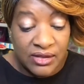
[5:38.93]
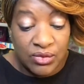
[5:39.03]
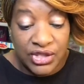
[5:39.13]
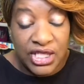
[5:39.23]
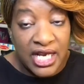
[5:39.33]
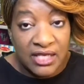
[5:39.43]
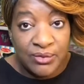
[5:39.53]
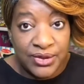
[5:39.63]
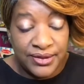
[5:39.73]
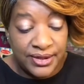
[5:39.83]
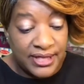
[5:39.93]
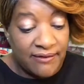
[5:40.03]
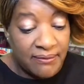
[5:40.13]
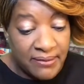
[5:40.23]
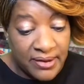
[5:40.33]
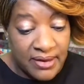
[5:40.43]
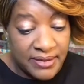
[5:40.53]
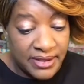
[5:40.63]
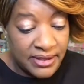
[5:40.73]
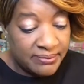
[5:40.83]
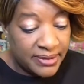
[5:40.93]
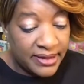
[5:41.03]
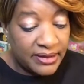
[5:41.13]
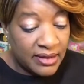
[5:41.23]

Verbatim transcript: Well, she has more than seven Barbies, but